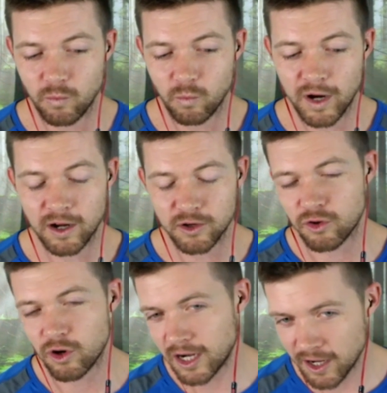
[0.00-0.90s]
when I
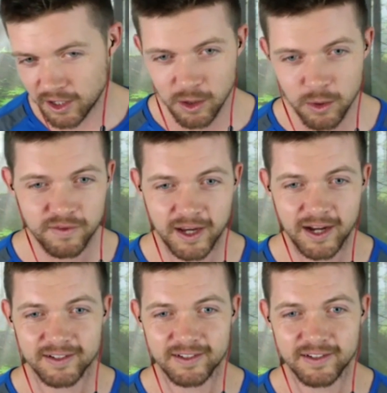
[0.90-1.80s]
try and let go of
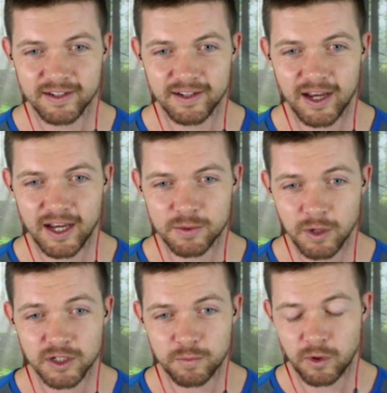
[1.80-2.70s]
that as
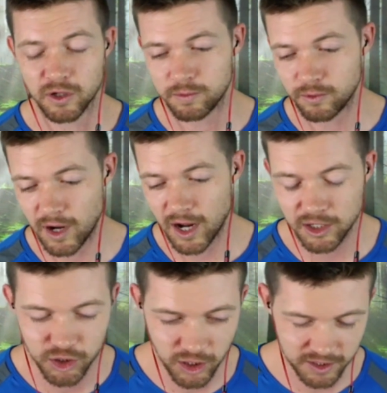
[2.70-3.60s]
much as possible
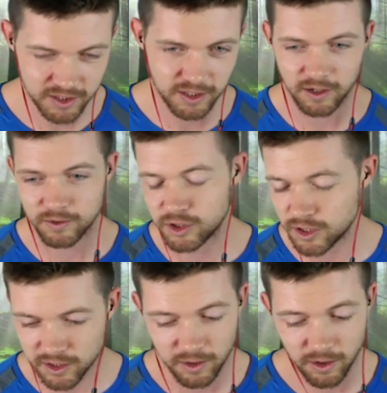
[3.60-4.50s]
and just go,
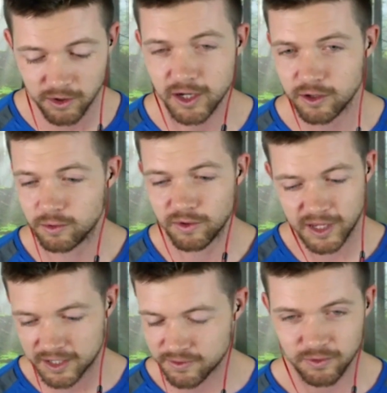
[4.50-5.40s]
okay, cool.
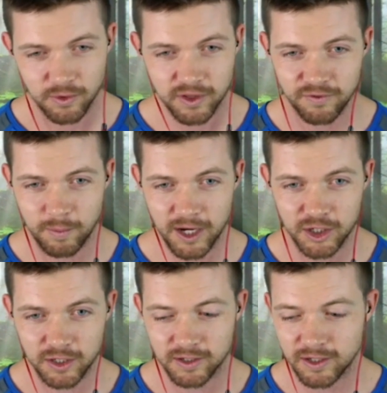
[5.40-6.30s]
Thanks for all the
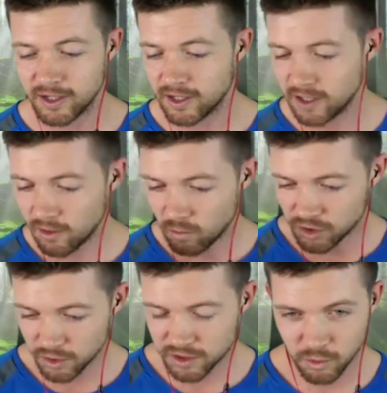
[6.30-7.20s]
information.
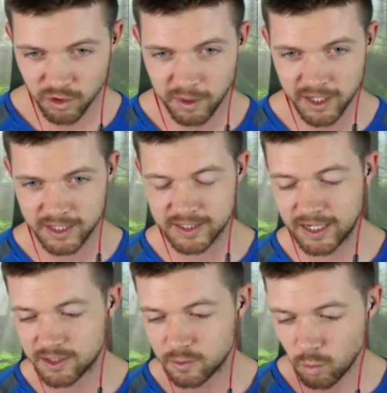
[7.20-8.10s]
Do some orthopedic
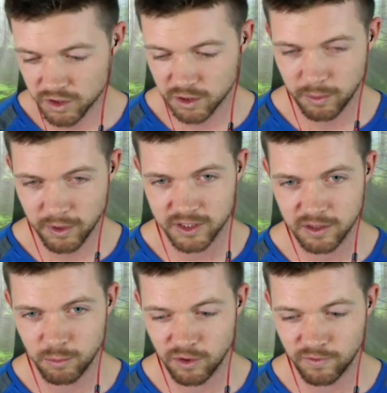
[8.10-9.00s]
tests, watch the
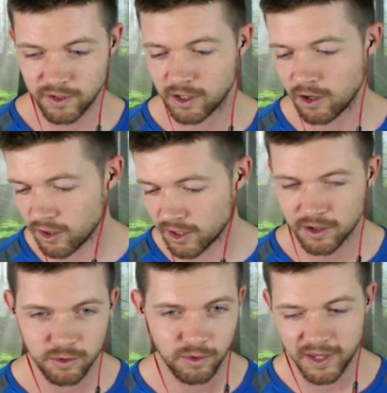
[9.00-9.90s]
person move, and I go, okay,
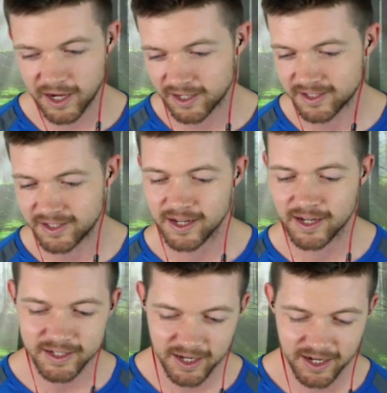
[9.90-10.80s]
cool, thanks,
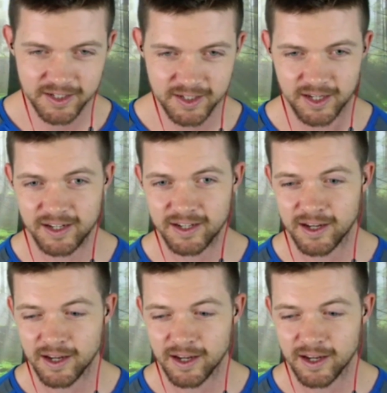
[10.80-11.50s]
take a seat,